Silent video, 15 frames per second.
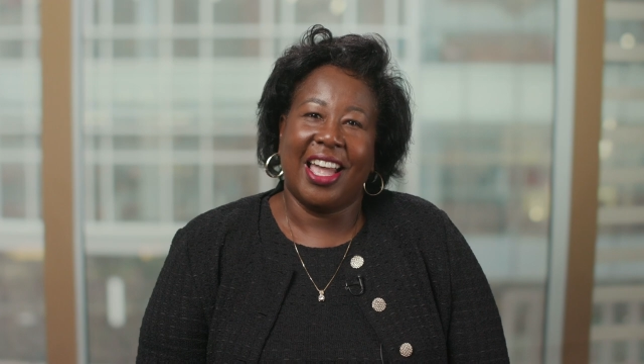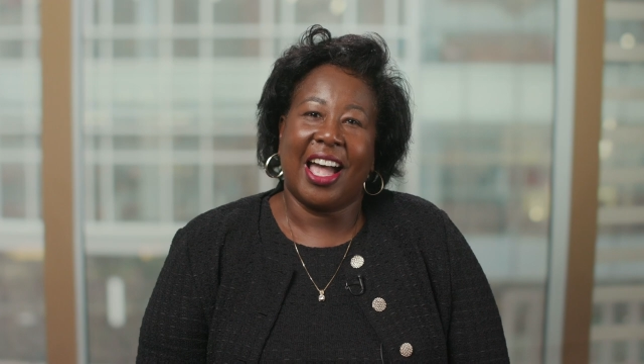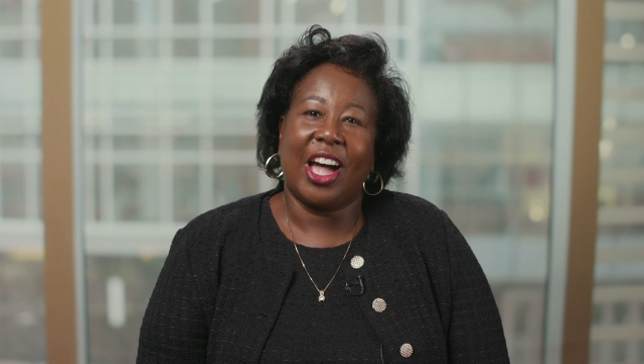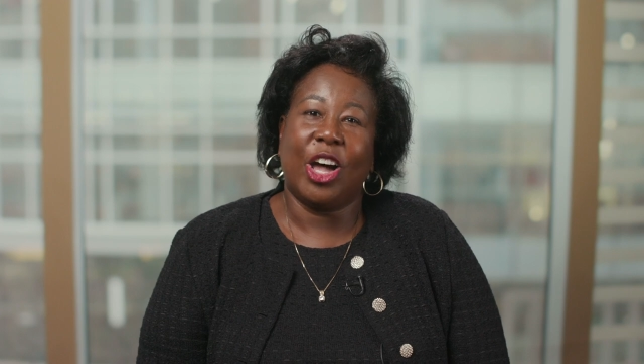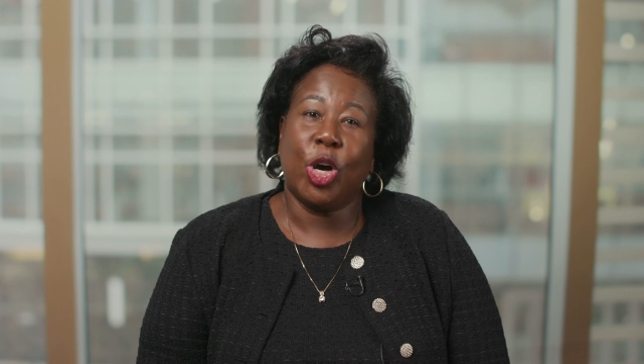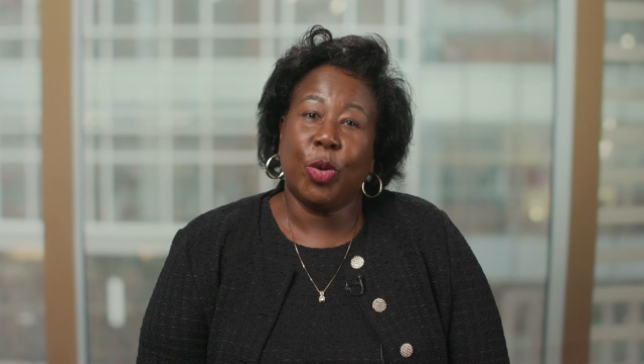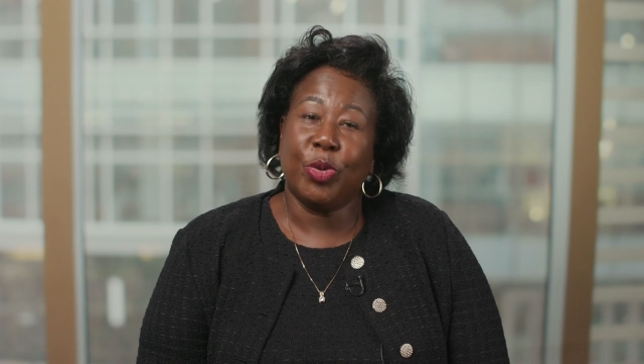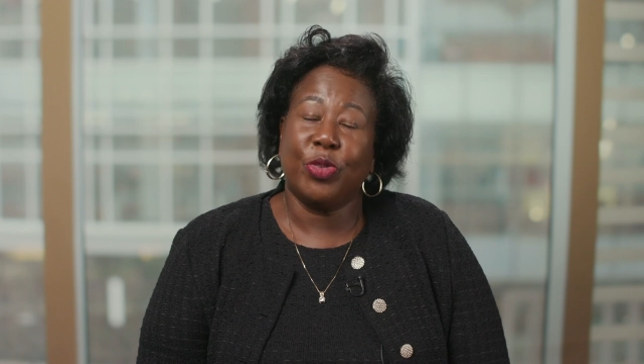I
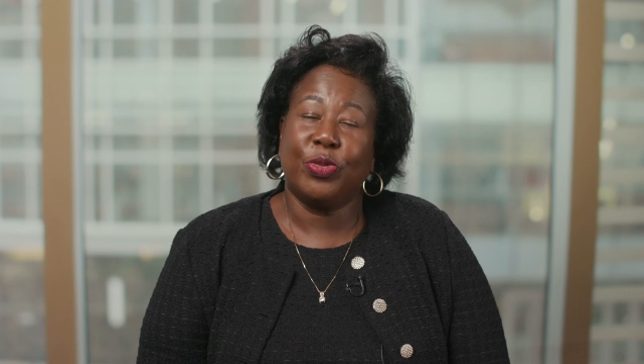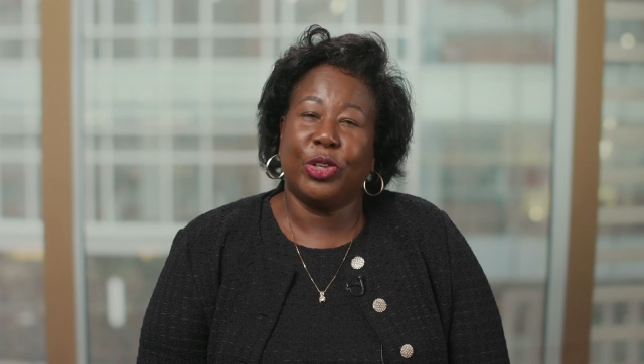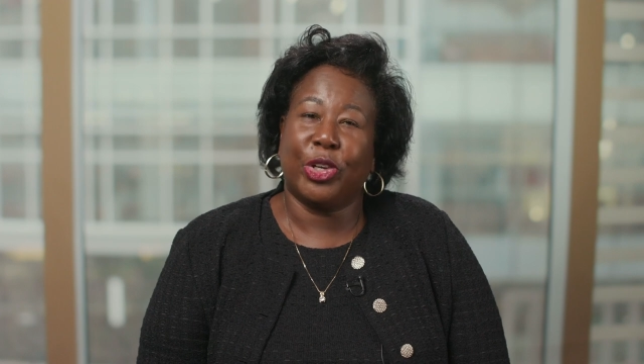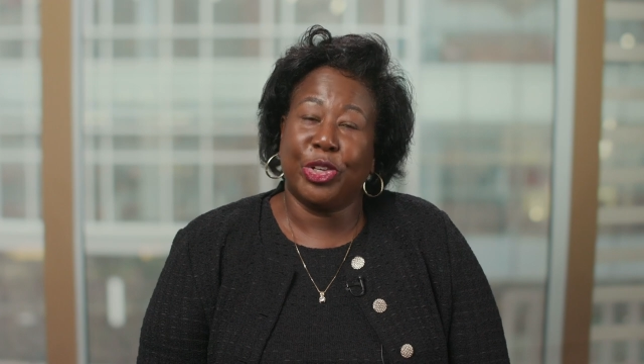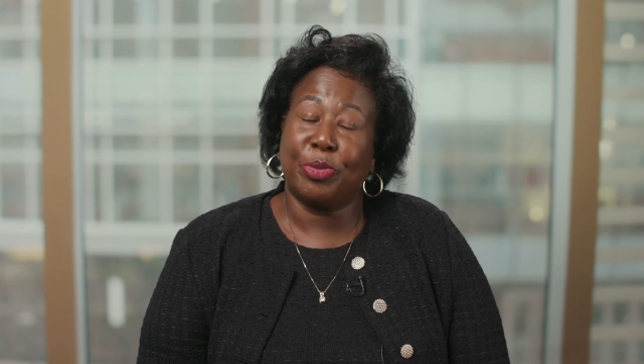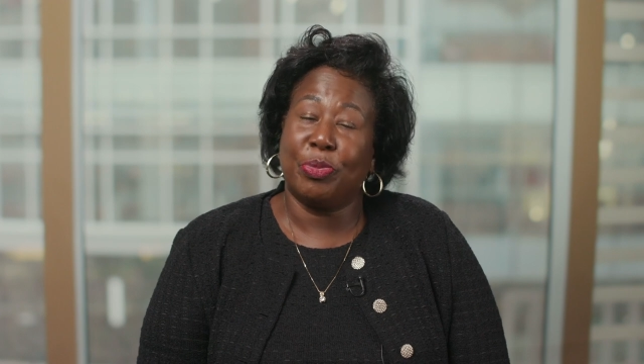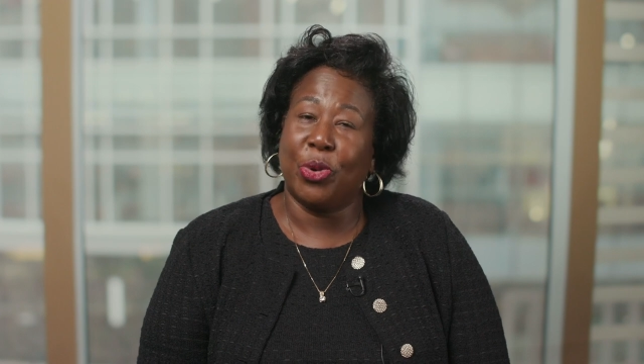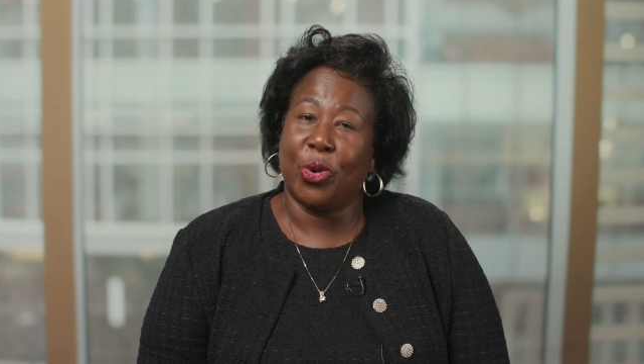hope you've
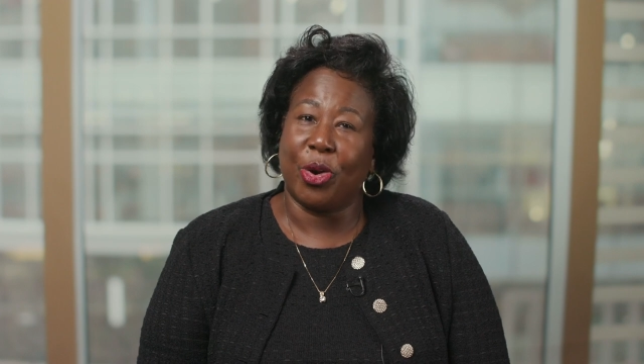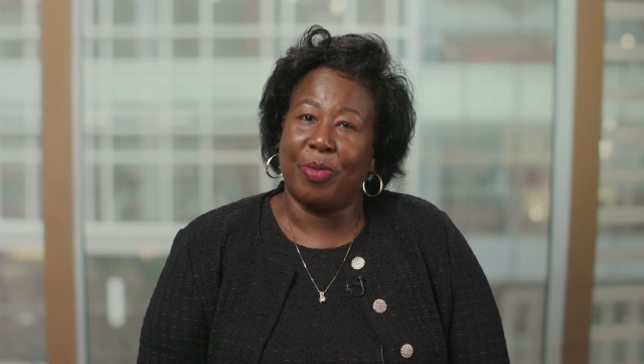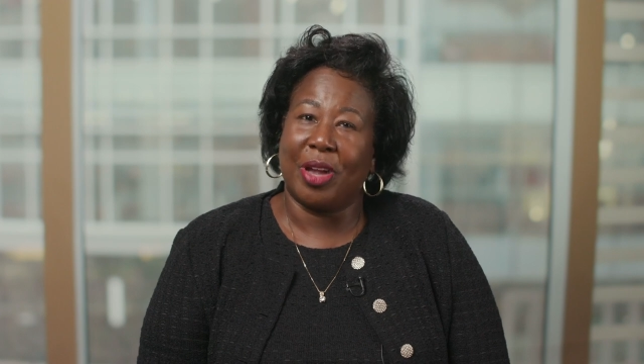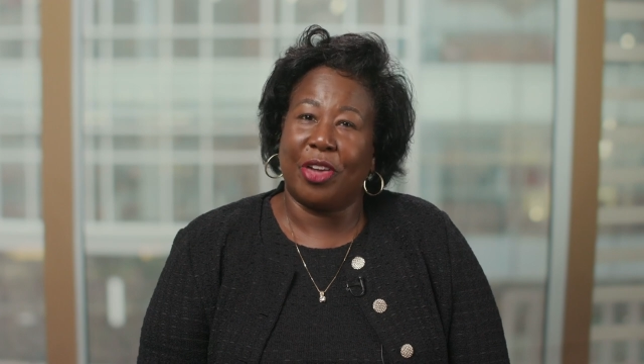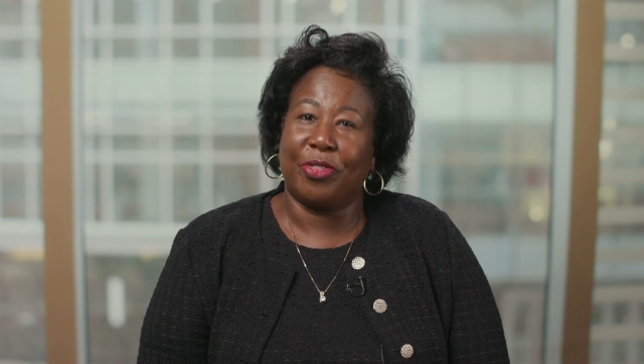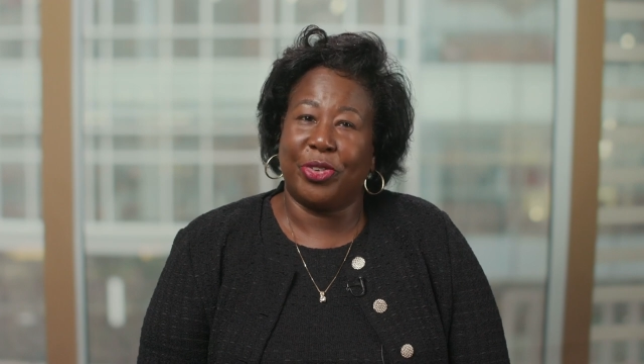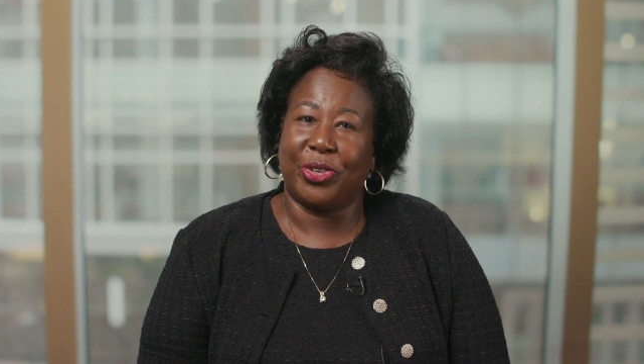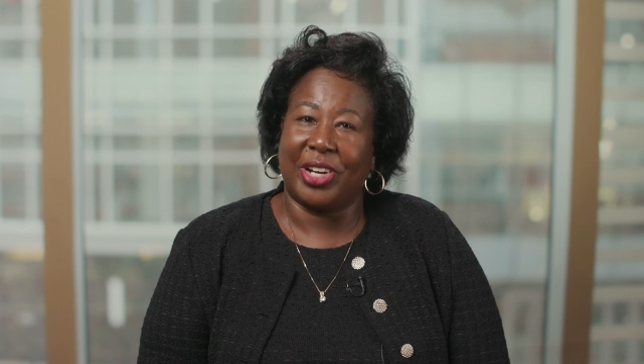learned more
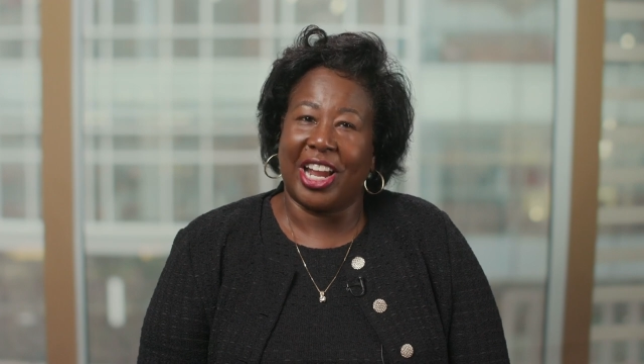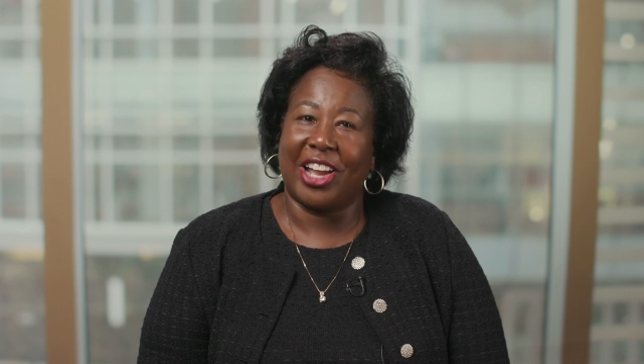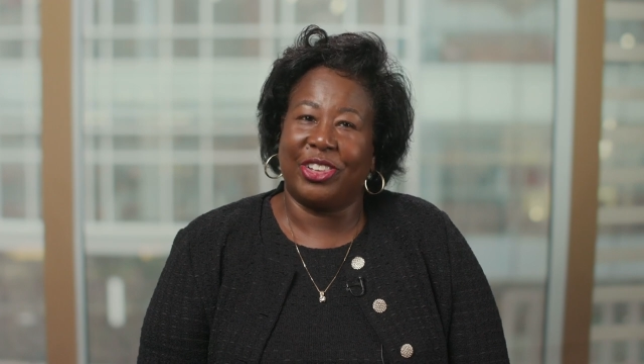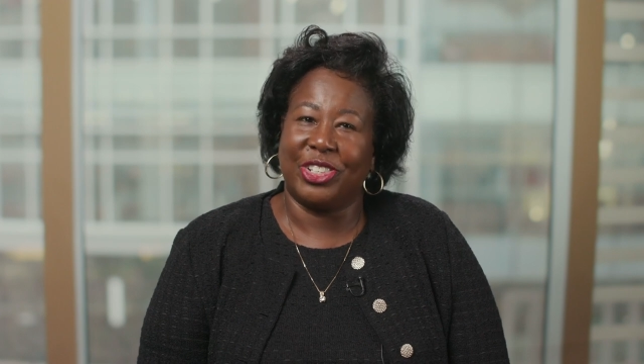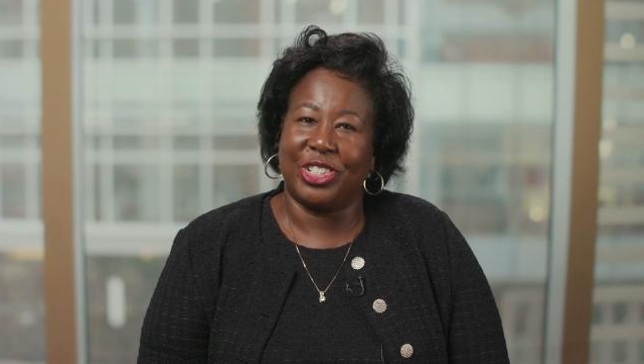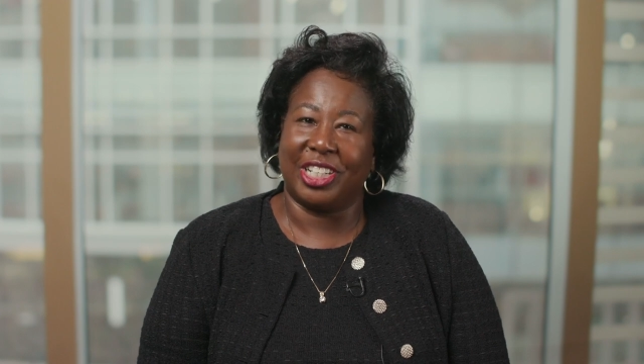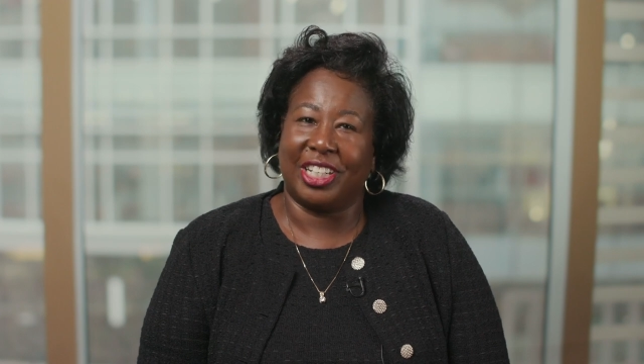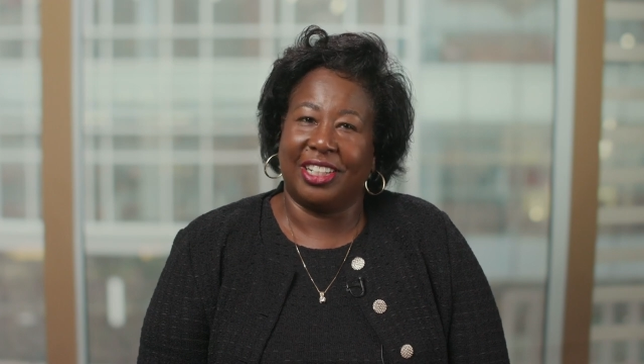about food
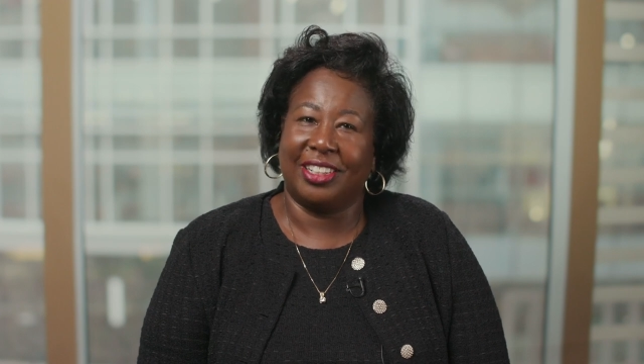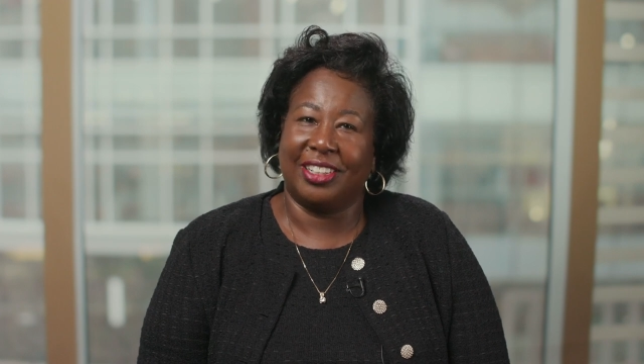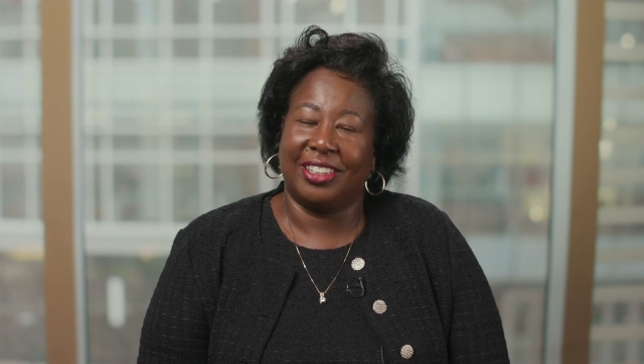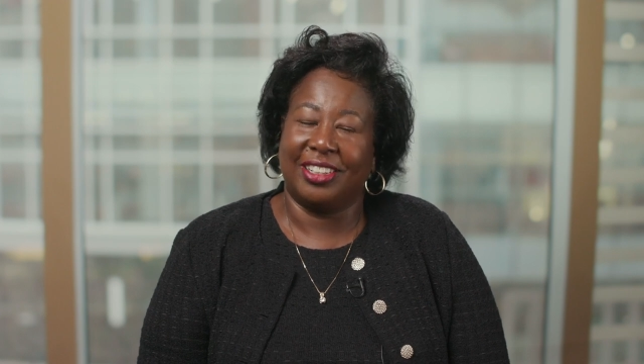allergy.